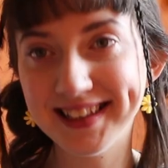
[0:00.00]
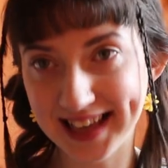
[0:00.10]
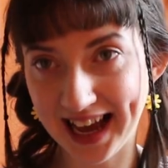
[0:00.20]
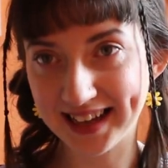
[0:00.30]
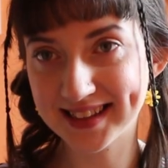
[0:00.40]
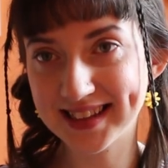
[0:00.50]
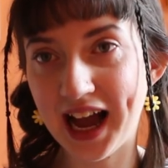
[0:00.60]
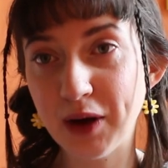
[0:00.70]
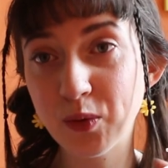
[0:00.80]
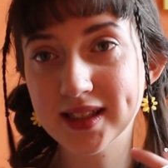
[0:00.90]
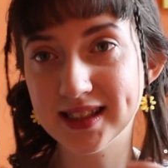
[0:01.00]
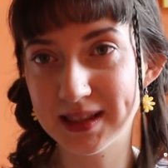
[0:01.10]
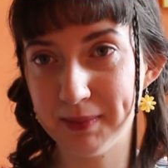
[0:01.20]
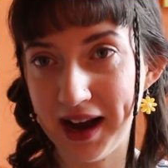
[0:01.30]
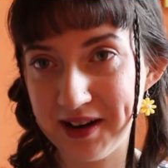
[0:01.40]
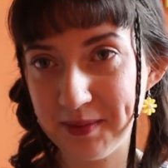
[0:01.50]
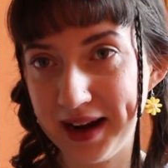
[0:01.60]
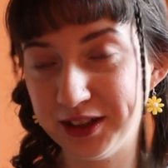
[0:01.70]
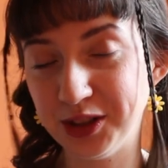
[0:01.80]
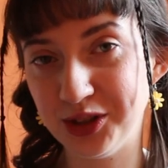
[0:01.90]
Yes, I was inspired
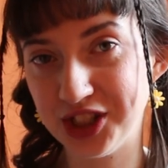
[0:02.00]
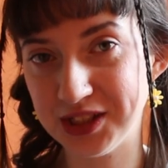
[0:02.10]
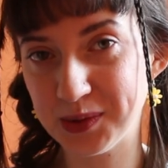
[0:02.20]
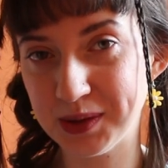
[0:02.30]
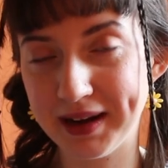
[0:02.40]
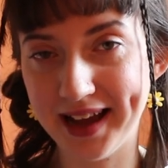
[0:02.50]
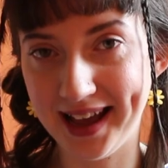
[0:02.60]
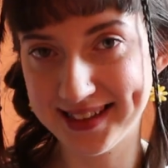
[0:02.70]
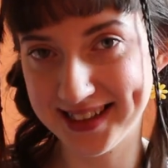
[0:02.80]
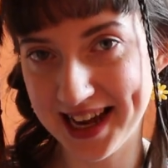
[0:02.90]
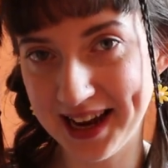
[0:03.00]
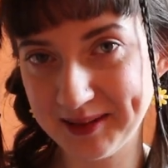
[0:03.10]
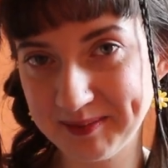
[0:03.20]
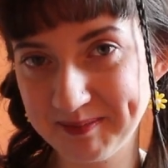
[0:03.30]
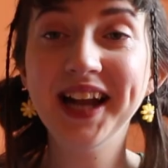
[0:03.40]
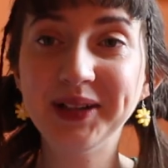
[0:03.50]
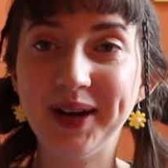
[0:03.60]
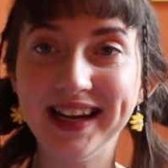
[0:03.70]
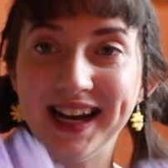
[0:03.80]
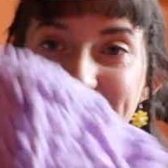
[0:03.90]
by new jeans with my hair today.
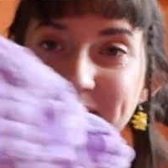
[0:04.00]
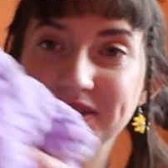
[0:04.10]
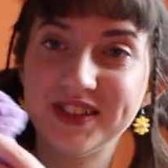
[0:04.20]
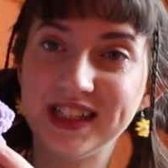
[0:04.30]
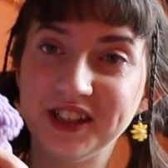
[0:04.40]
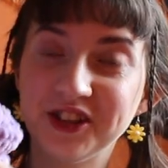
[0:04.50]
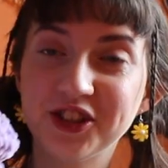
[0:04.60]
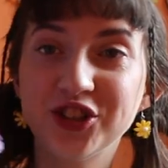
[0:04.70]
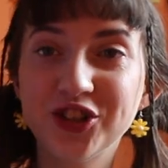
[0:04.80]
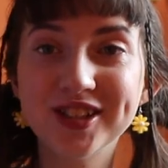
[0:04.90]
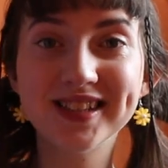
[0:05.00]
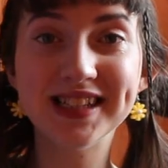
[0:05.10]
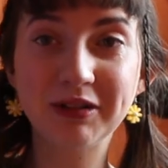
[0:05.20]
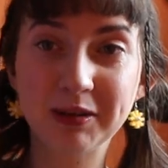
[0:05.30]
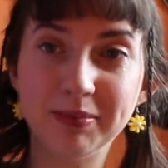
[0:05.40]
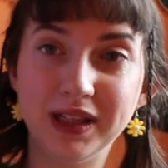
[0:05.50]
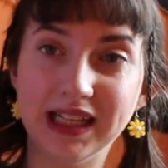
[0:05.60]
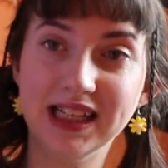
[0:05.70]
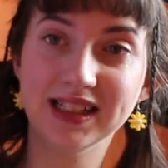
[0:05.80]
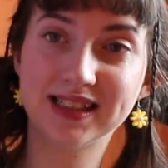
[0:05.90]
Anyway, as you would have seen, the shorts are now
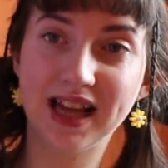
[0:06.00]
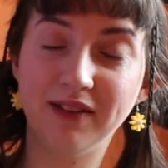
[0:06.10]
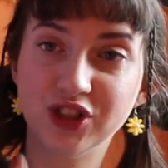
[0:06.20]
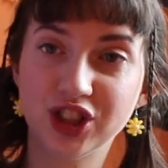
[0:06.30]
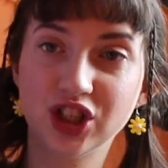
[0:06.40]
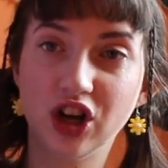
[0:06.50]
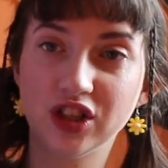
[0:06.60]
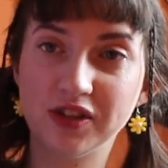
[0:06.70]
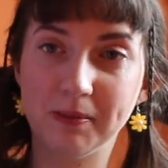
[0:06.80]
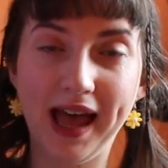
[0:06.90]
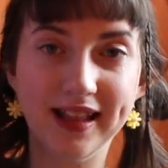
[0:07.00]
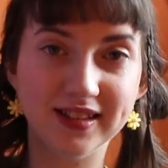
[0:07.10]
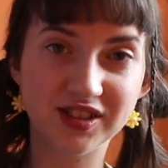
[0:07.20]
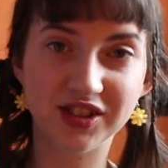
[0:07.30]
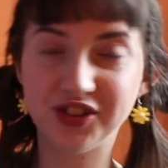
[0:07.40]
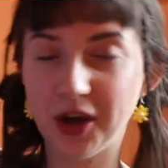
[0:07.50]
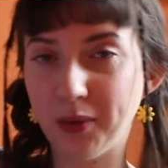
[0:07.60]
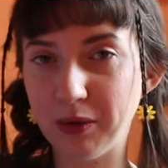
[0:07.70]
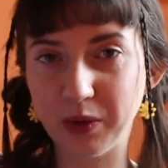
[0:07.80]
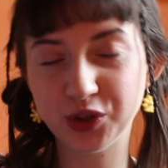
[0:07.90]
complete. I've just got some ends to sew
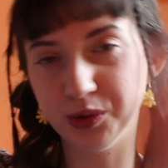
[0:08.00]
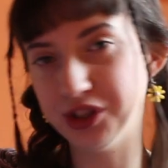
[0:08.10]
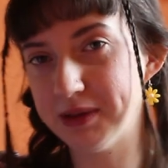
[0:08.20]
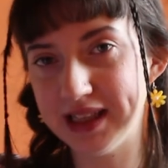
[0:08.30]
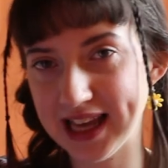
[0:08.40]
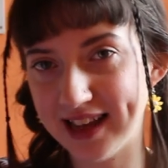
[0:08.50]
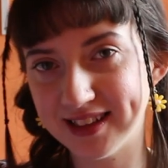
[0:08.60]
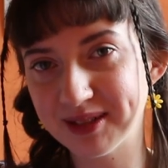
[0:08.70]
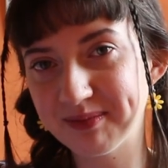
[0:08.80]
in, which we'll do at the end.